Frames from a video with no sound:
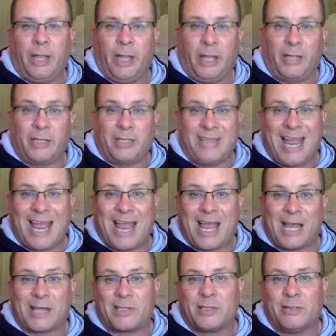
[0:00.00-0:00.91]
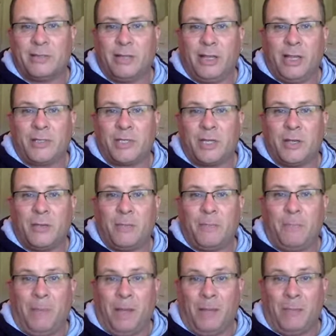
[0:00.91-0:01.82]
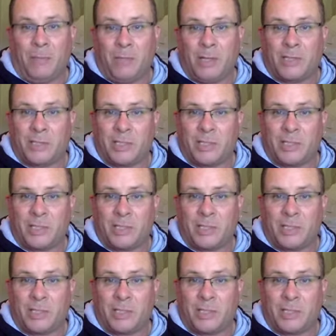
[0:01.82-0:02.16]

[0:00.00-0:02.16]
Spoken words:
a tax, it's a public